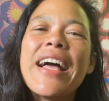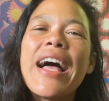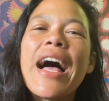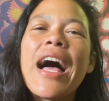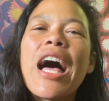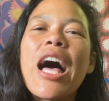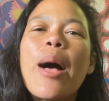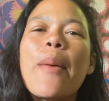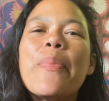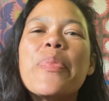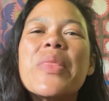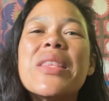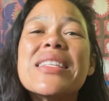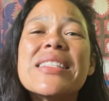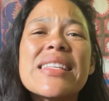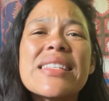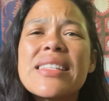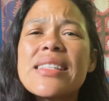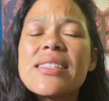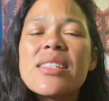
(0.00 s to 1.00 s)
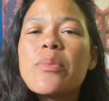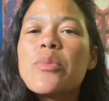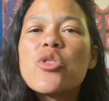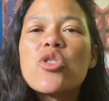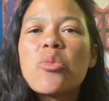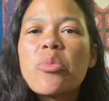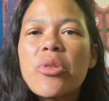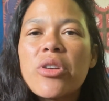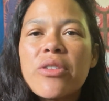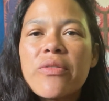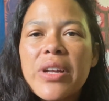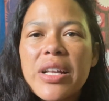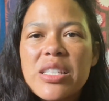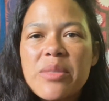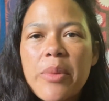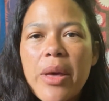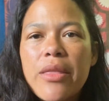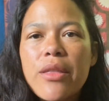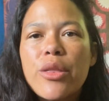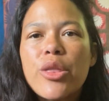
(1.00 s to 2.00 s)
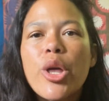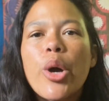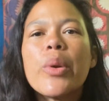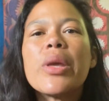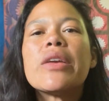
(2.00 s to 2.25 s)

This isn't some super advanced method though.